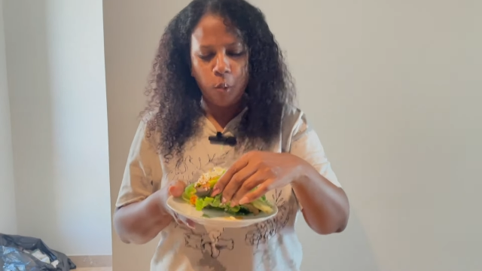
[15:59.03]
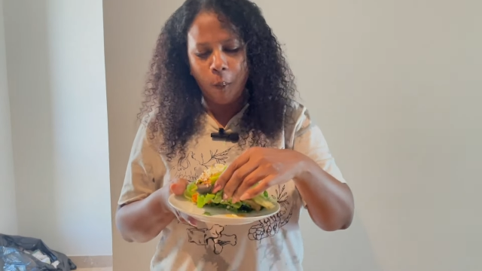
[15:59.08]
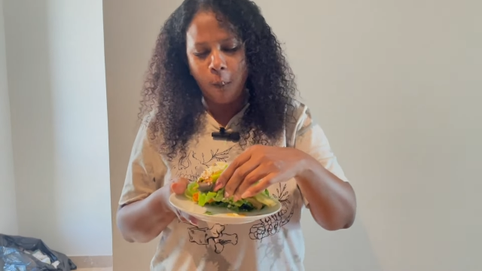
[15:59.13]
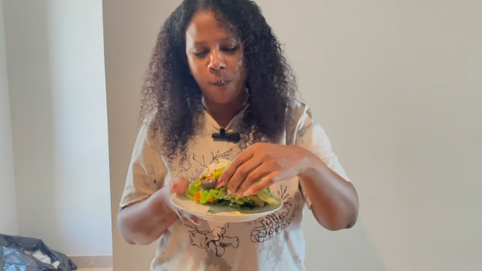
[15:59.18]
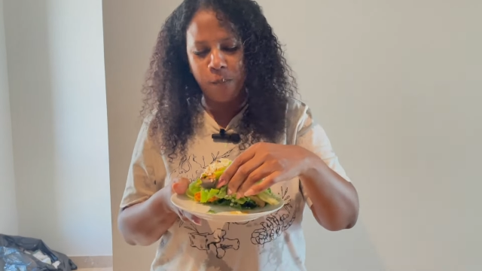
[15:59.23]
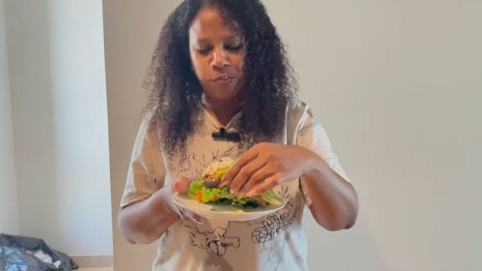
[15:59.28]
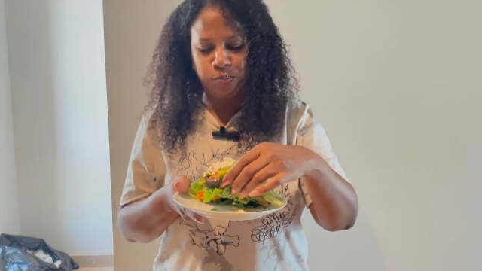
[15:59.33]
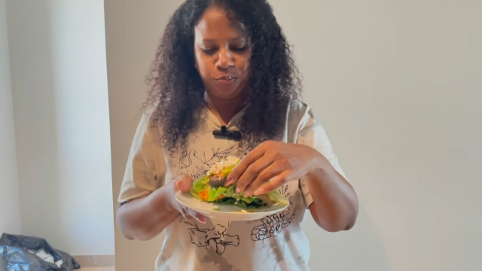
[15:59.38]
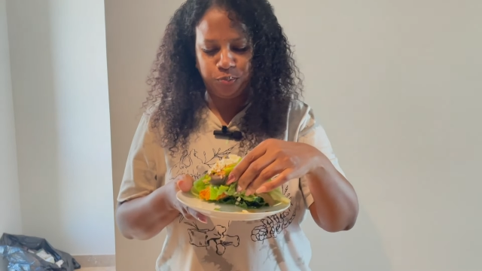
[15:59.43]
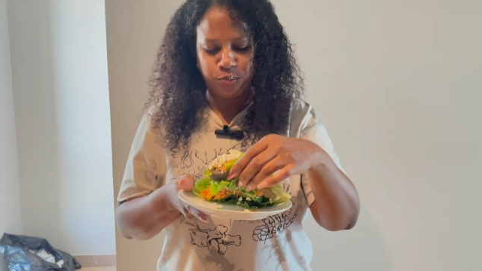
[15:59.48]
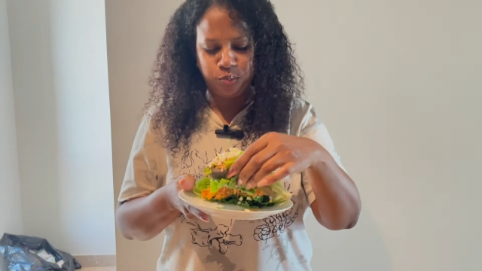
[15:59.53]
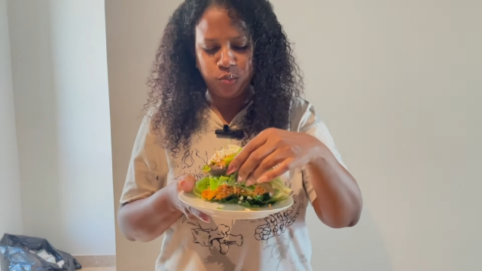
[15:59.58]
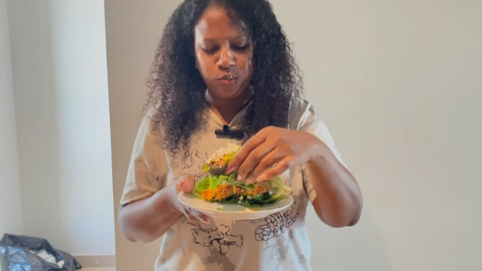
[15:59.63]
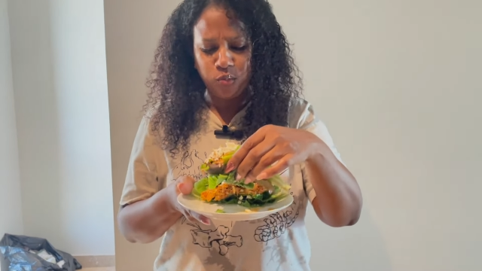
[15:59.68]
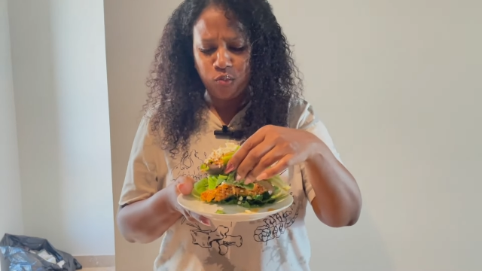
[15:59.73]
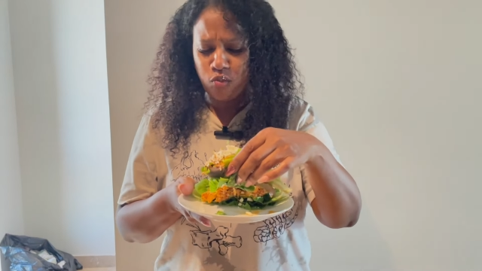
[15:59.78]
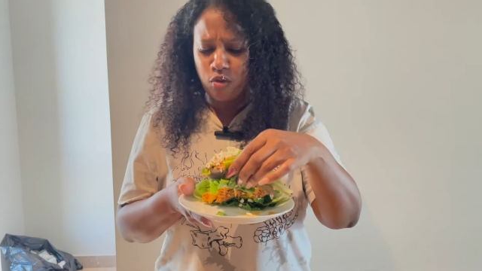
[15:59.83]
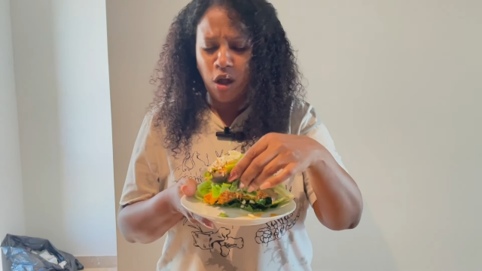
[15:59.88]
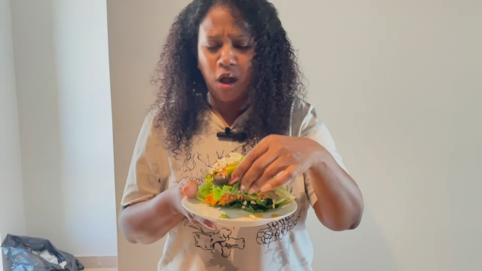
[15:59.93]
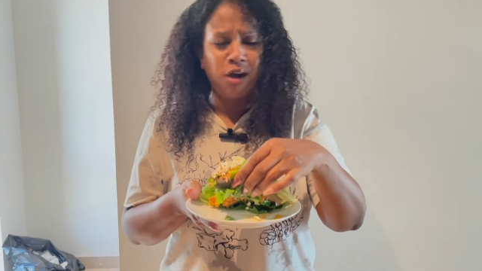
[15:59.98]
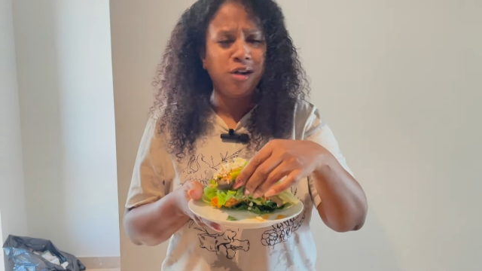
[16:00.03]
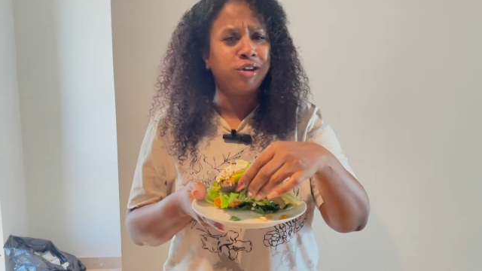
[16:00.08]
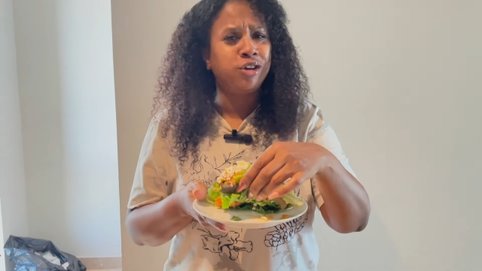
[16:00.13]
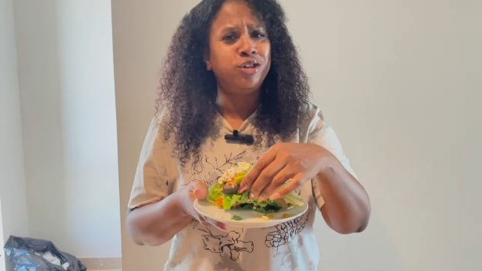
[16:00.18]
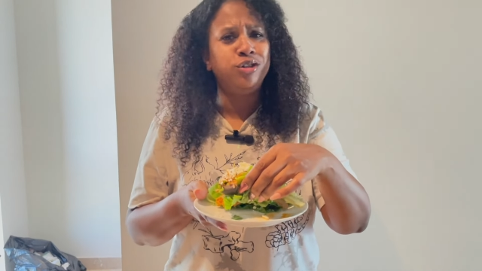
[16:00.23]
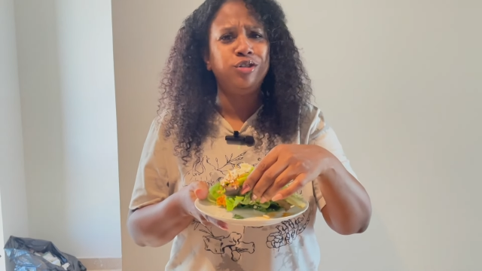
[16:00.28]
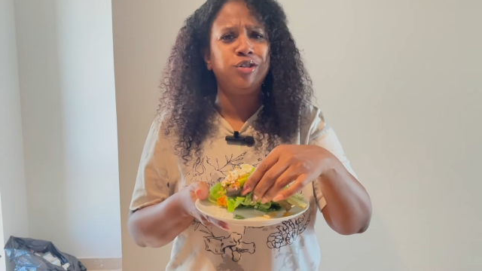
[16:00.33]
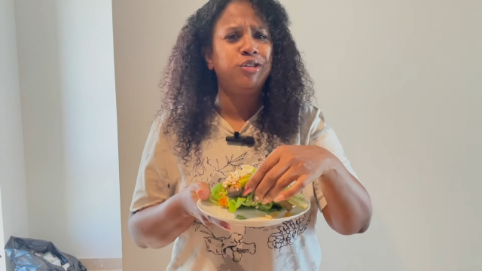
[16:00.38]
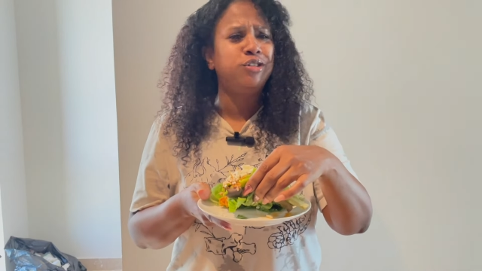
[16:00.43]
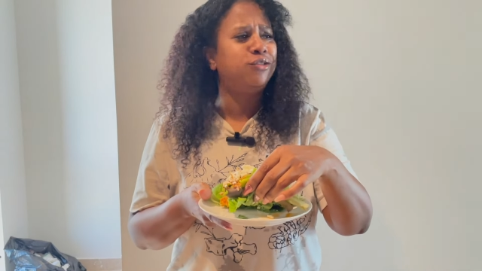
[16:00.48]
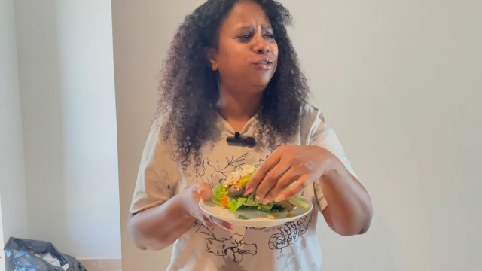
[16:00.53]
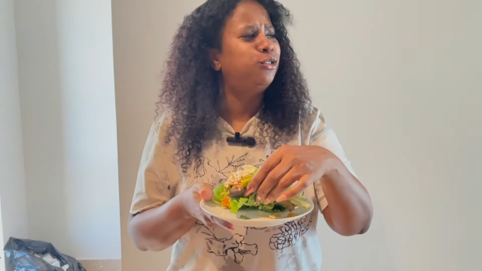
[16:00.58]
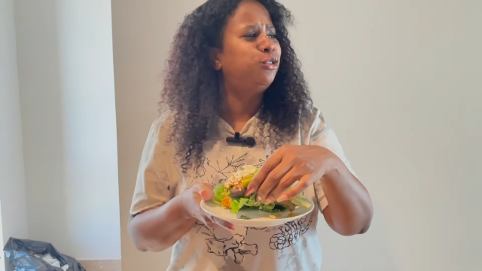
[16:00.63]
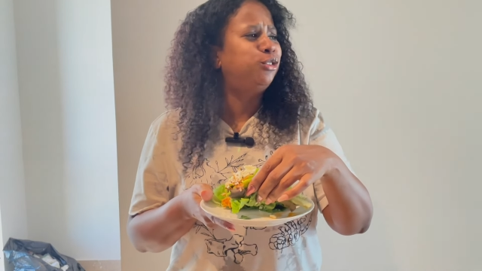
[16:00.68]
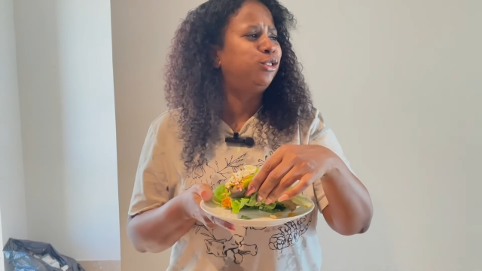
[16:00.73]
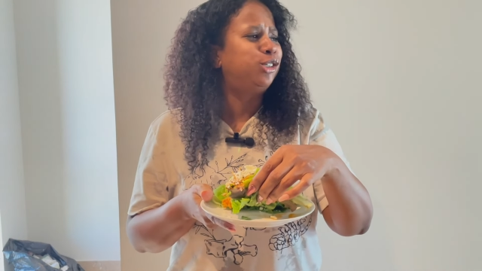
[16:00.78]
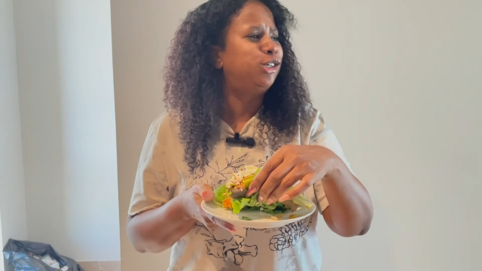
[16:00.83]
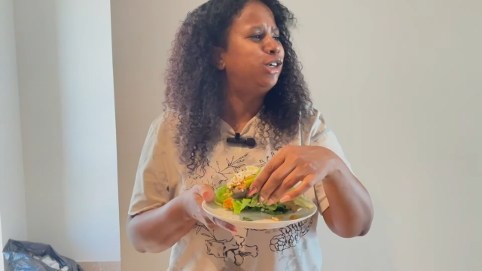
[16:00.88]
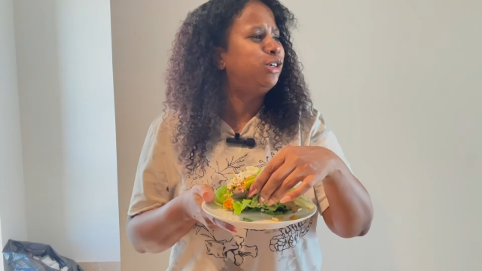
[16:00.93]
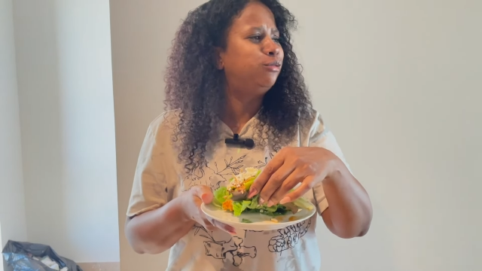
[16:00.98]
That's how you know the
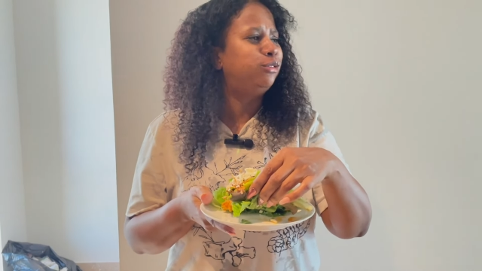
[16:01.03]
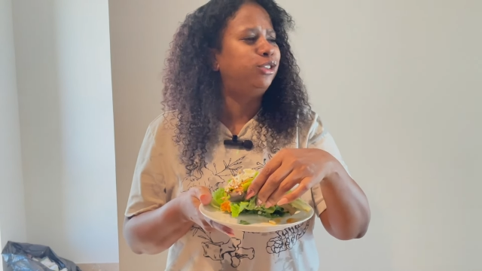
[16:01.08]
food's good,